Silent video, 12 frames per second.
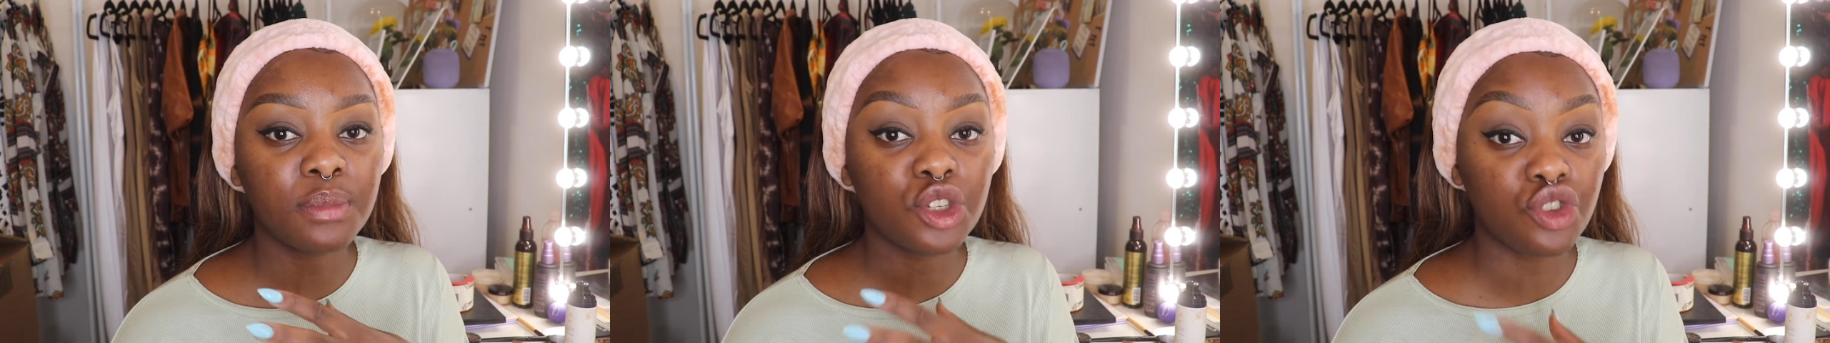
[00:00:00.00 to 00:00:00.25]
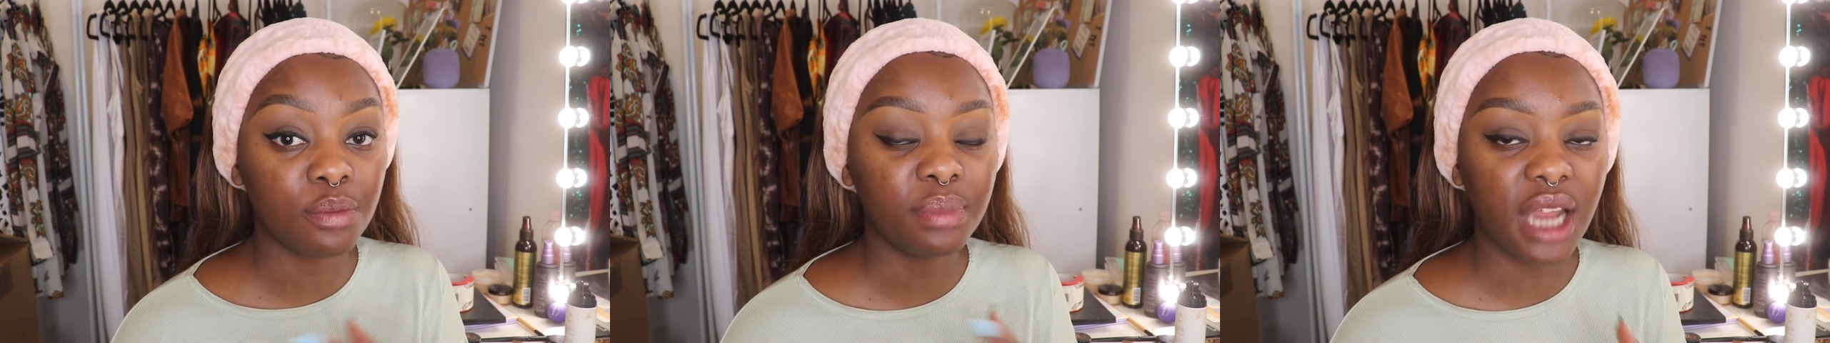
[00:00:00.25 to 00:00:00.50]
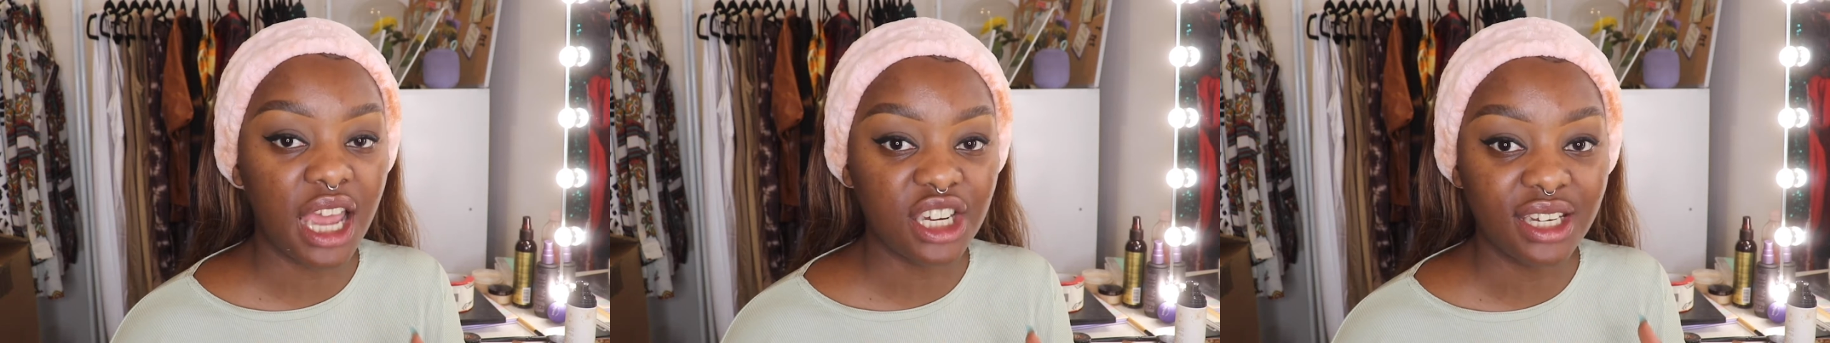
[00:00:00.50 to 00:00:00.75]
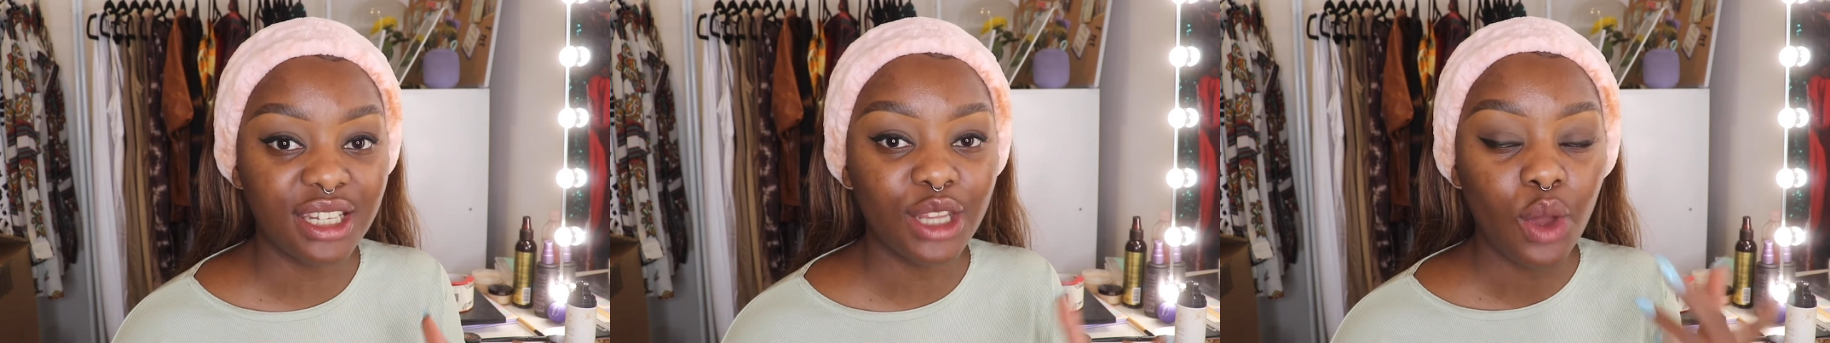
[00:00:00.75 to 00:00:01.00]
strip
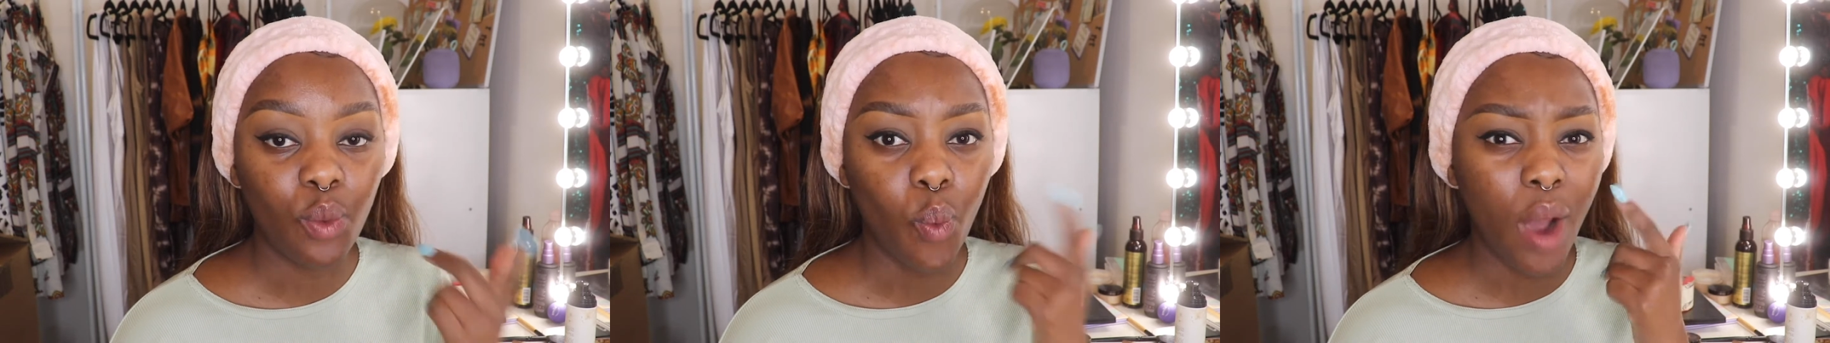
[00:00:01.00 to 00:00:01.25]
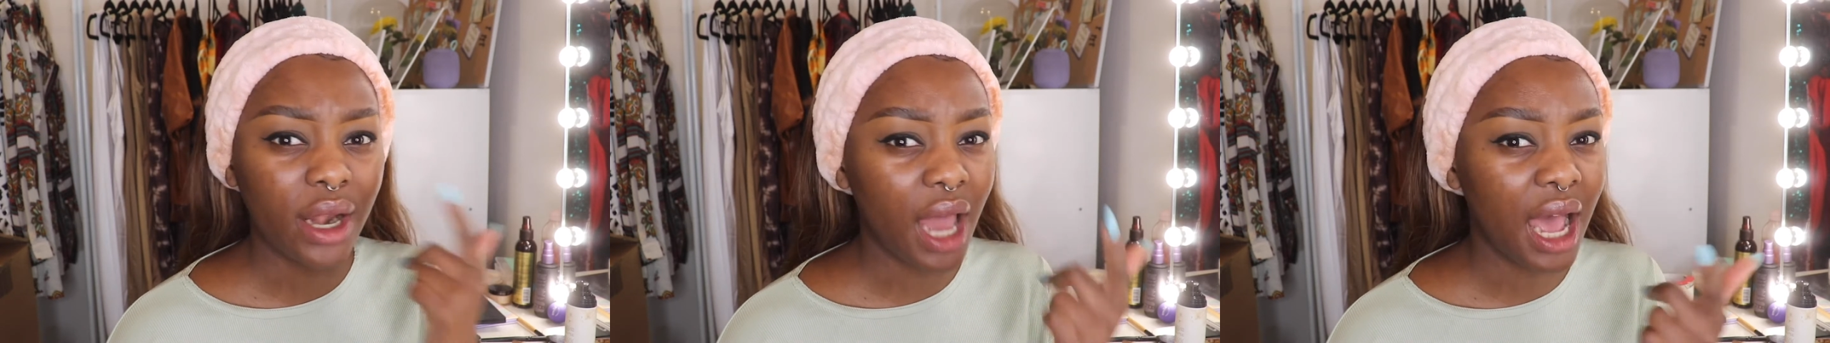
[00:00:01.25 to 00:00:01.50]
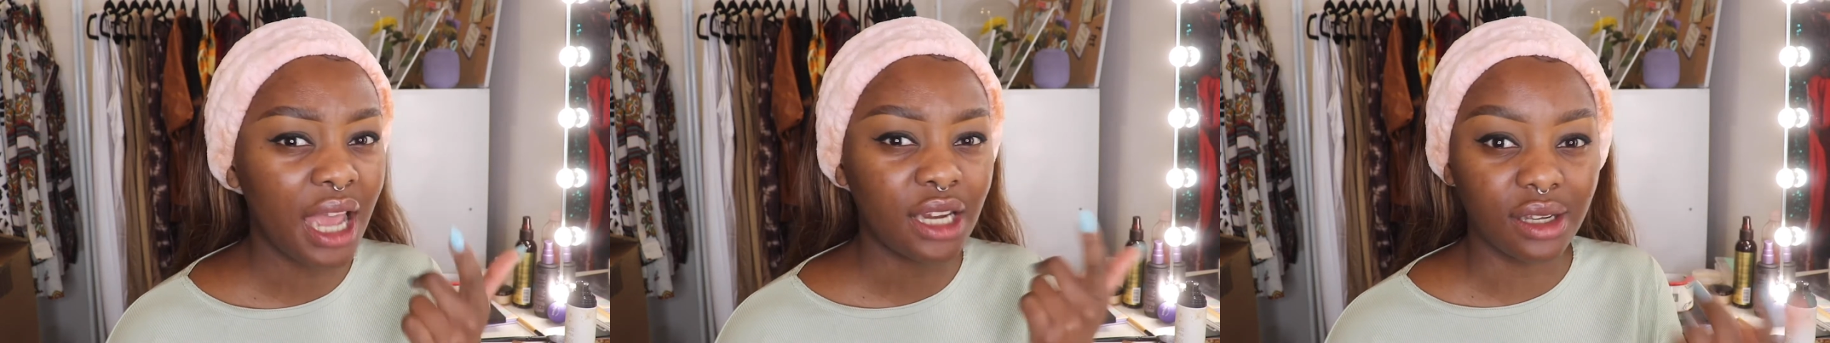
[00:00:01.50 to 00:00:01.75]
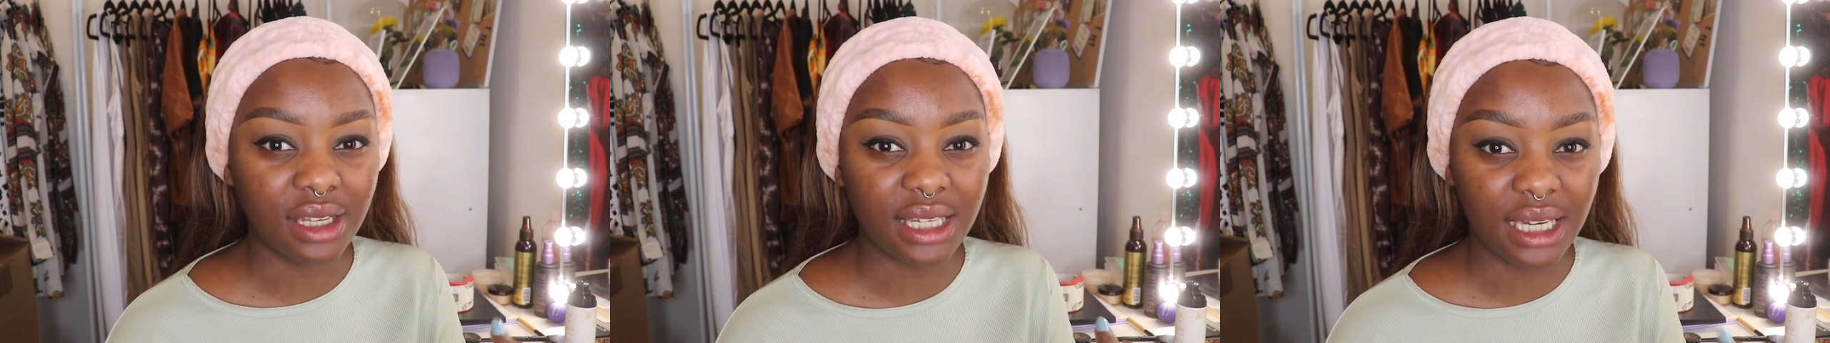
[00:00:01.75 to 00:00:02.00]
lashes, one eye
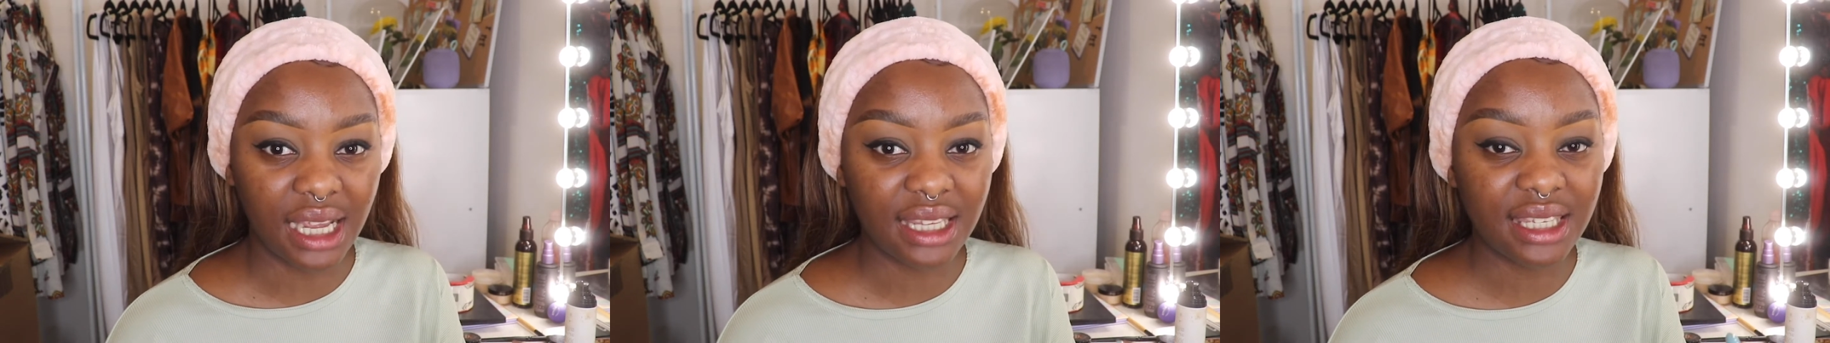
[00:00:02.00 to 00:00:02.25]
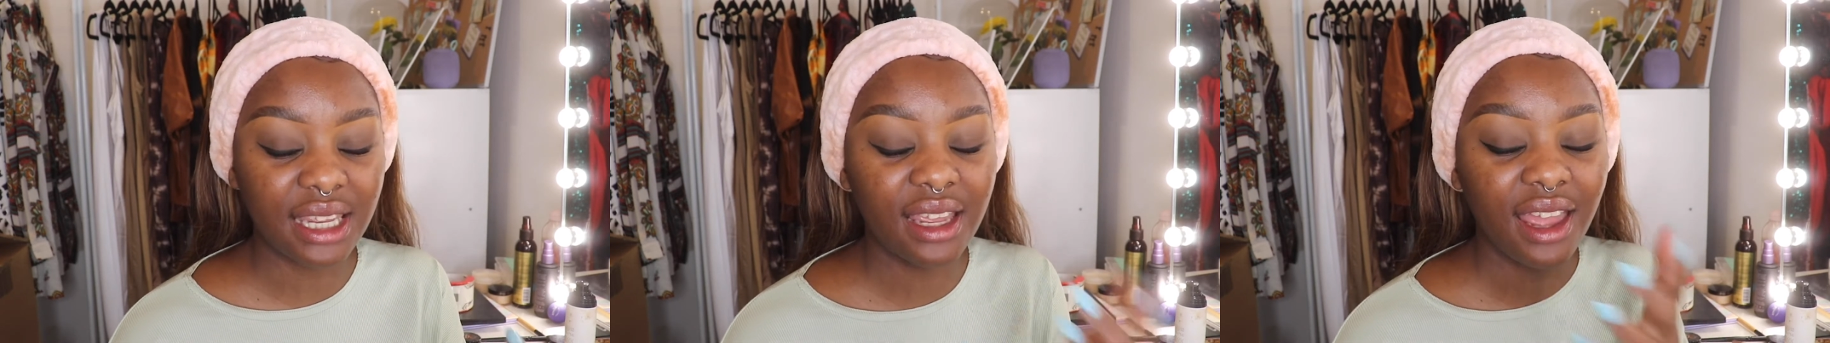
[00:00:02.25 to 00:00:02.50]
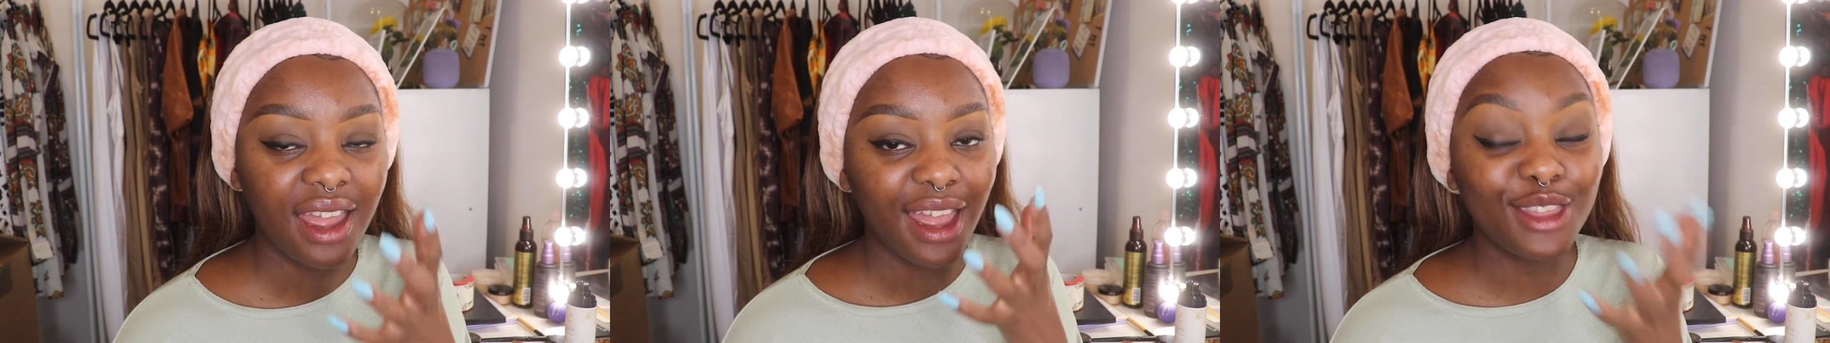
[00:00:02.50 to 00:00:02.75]
looks lazy.